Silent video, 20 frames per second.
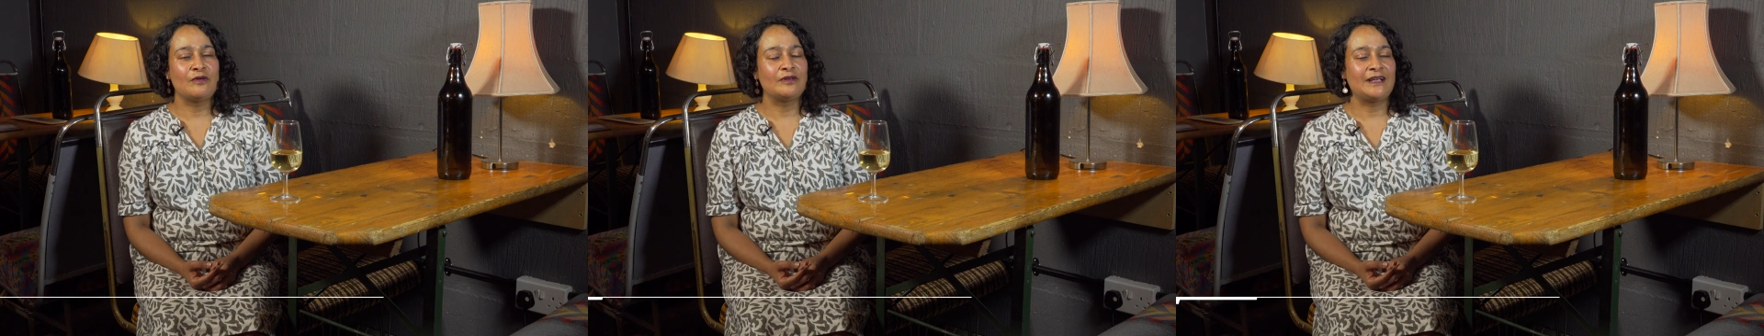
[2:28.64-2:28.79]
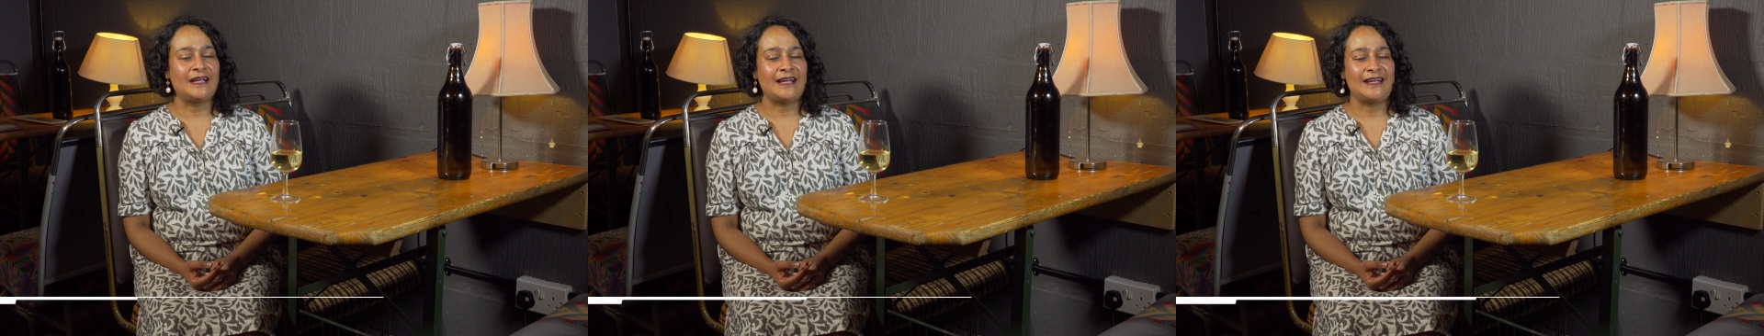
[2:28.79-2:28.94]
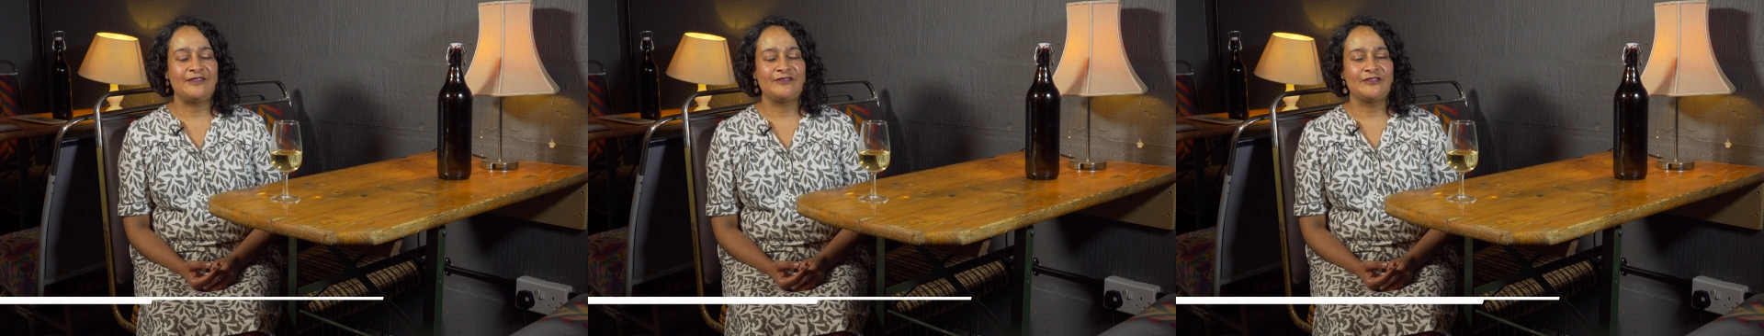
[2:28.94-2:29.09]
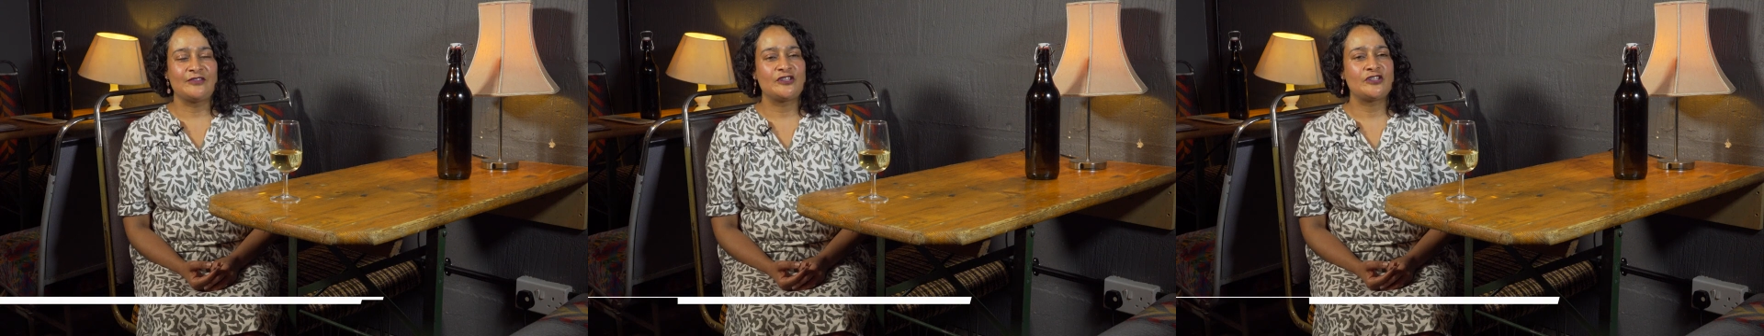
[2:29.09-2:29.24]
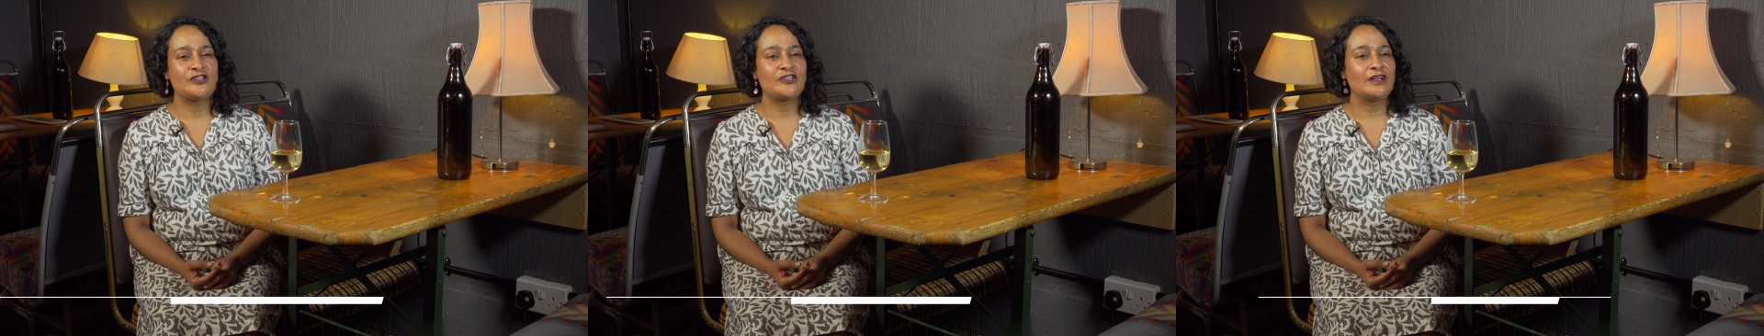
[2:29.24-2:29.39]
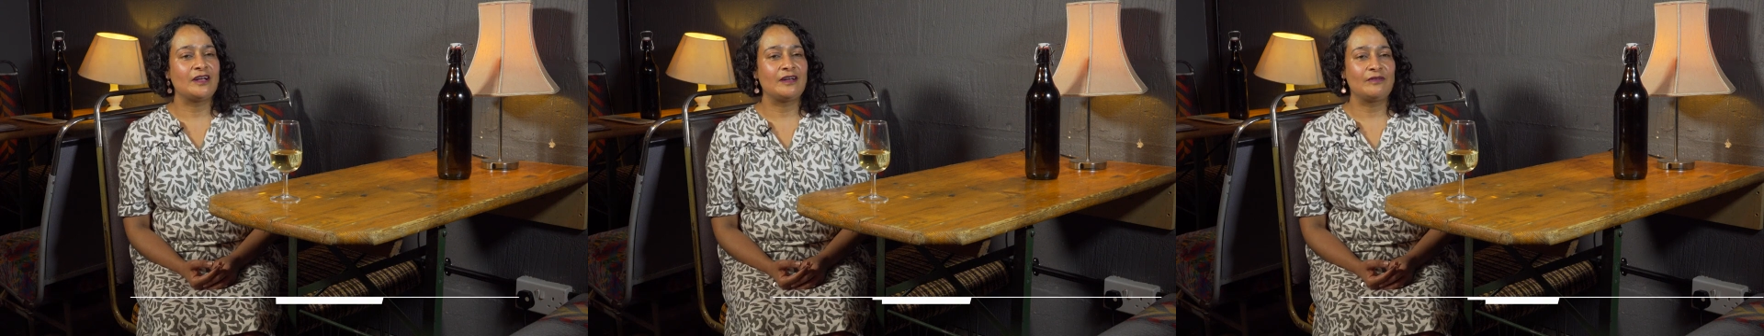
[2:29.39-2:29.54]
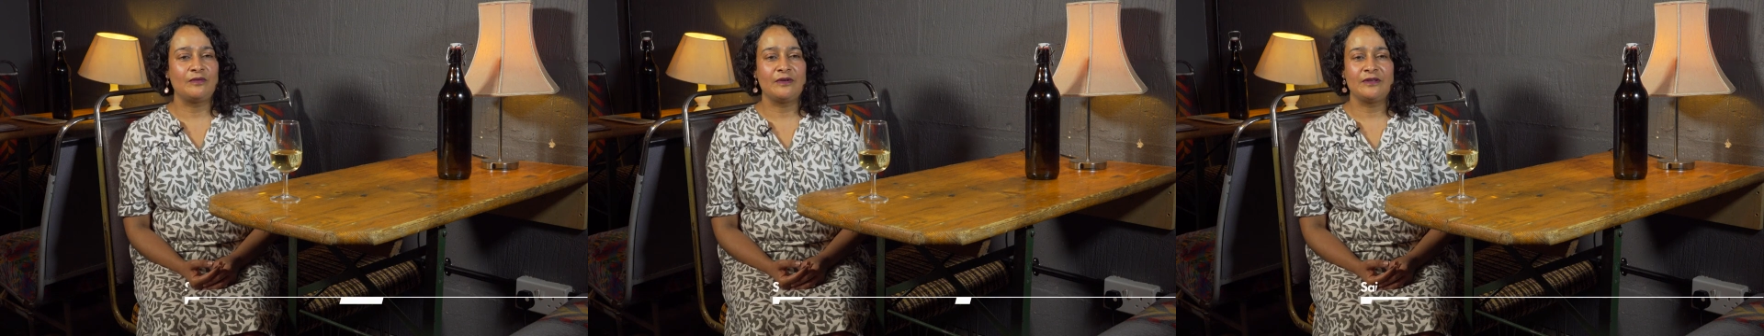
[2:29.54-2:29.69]
one gave a
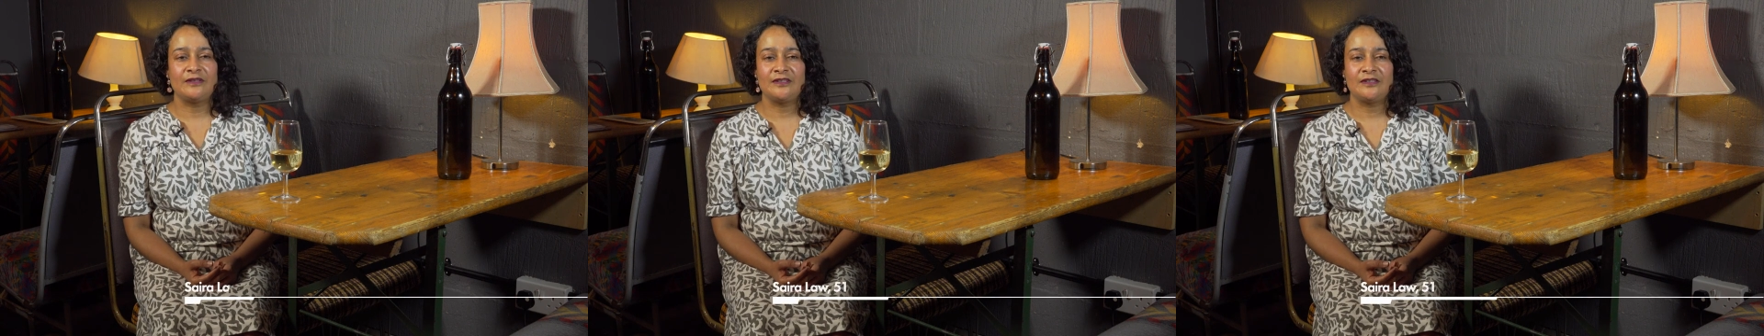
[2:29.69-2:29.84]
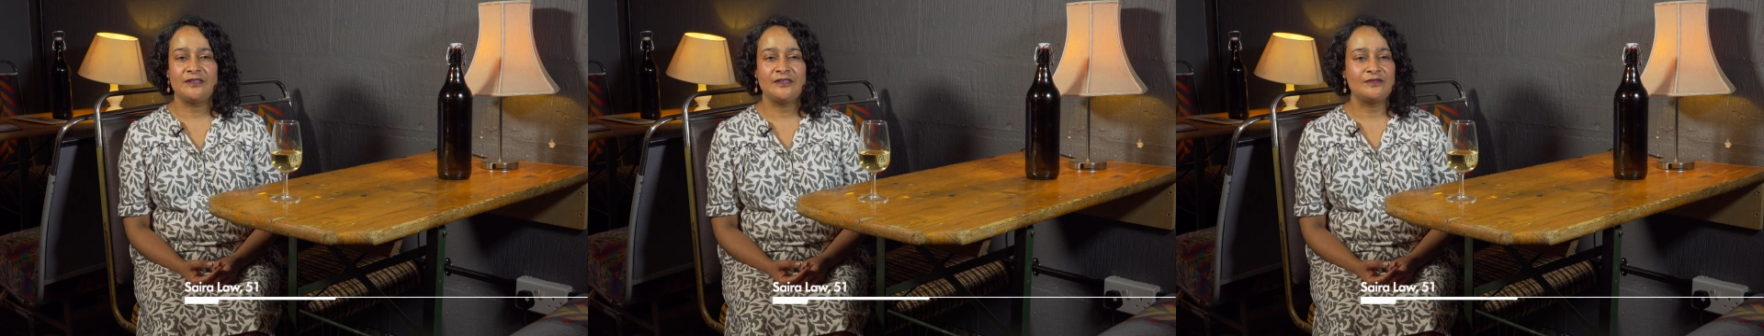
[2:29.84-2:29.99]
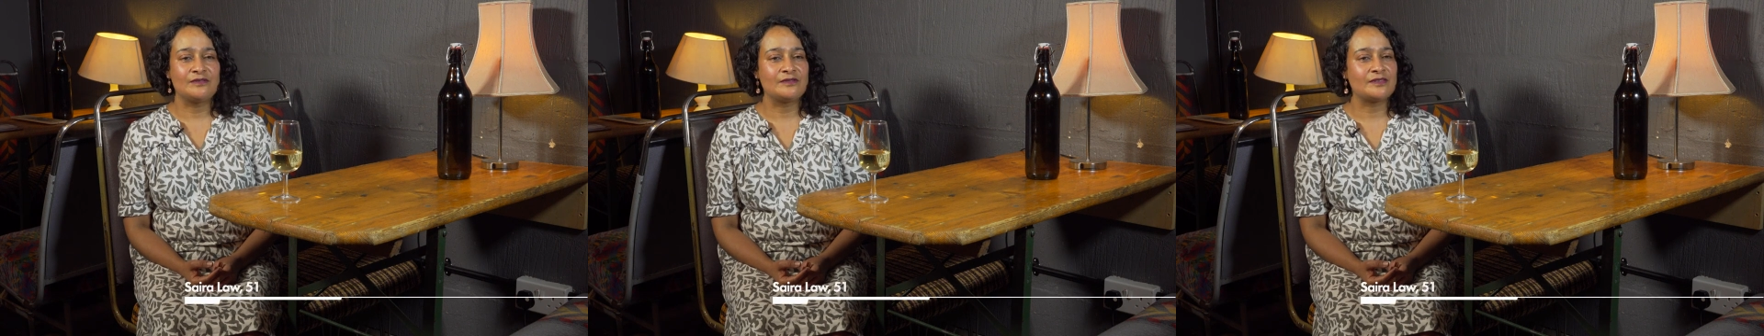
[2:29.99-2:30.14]
shit whether you